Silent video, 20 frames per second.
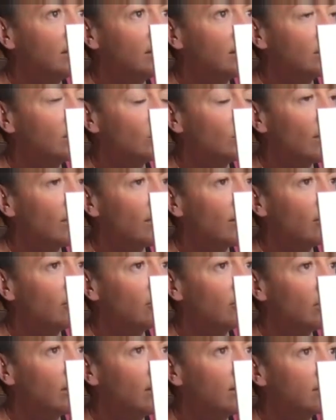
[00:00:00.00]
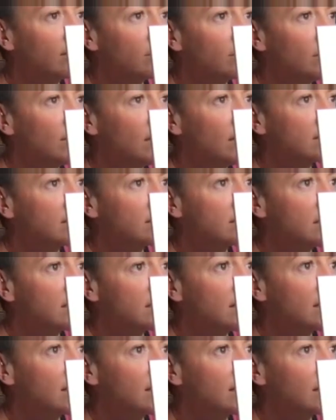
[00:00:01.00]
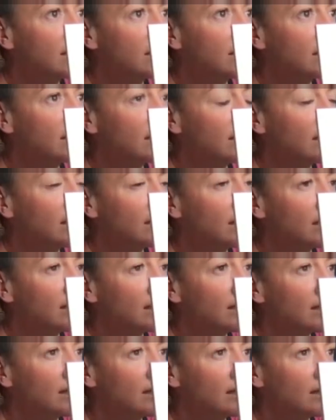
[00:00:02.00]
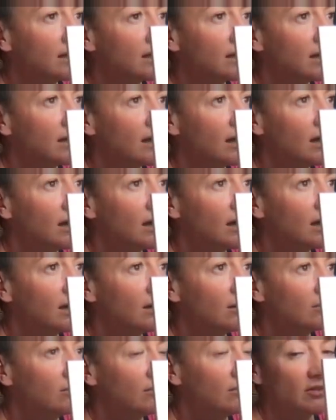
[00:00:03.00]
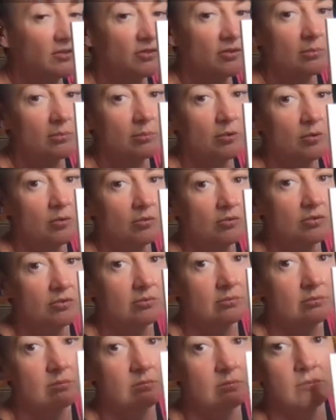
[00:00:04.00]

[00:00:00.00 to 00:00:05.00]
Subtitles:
under where the horizon meets the edge of the board.